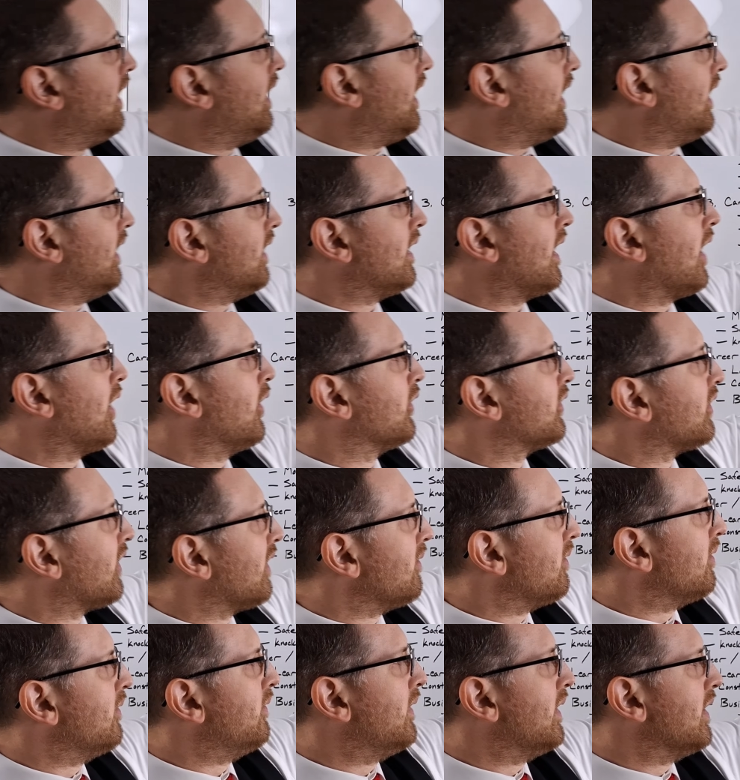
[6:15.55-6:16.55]
And I also
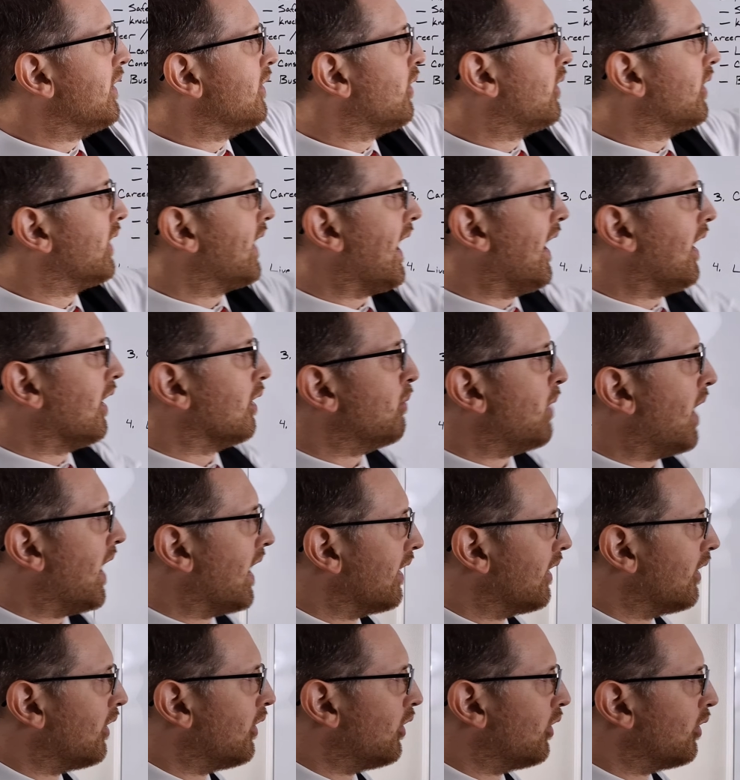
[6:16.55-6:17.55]
have a video on how to
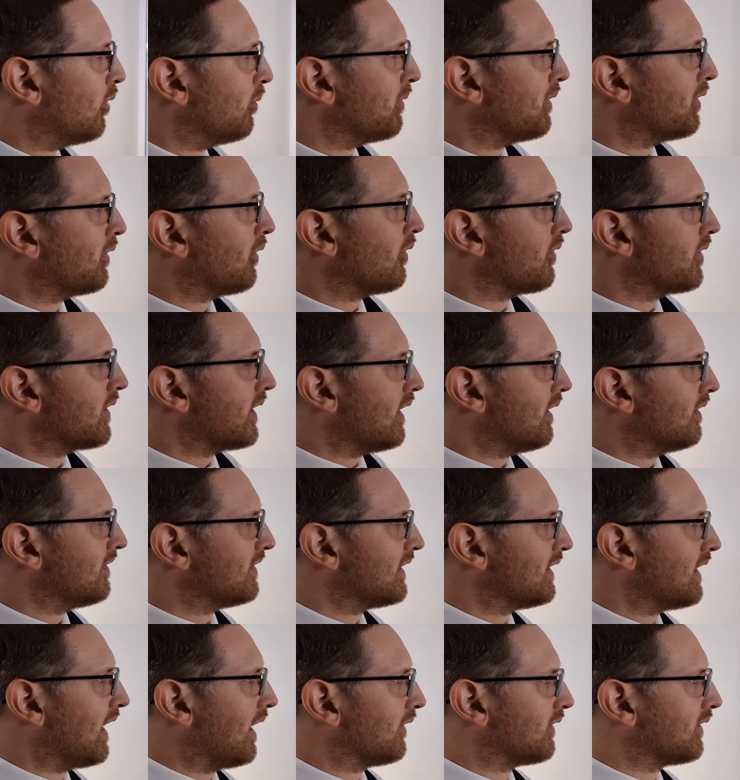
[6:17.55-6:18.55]
buy a home and all the
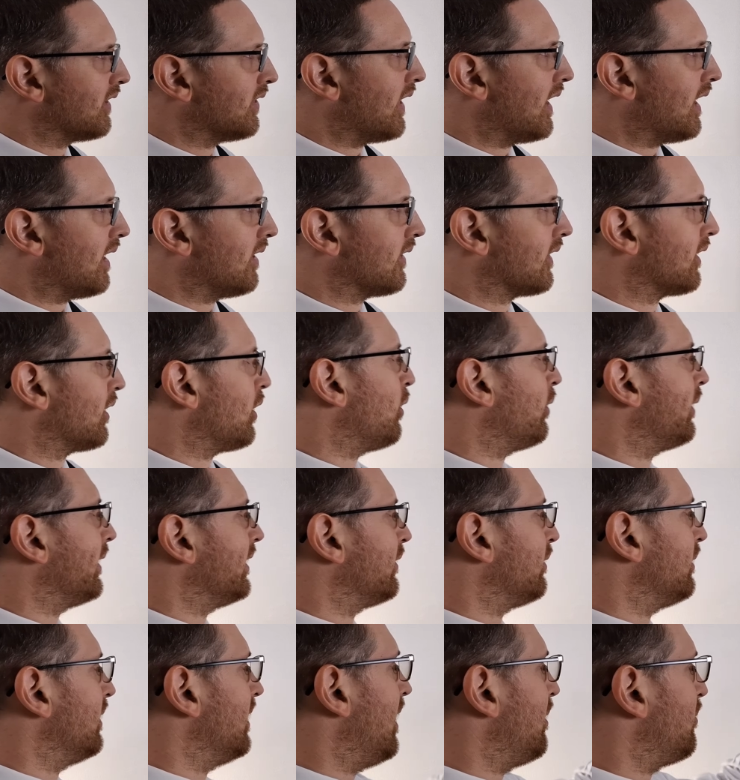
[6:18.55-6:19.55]
ins and outs of that, go
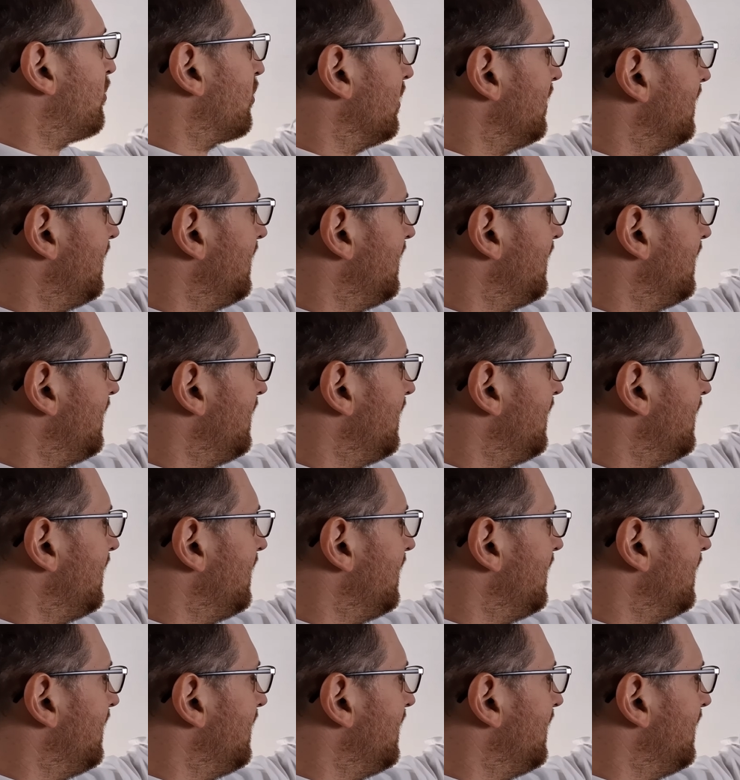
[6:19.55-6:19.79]
into a lot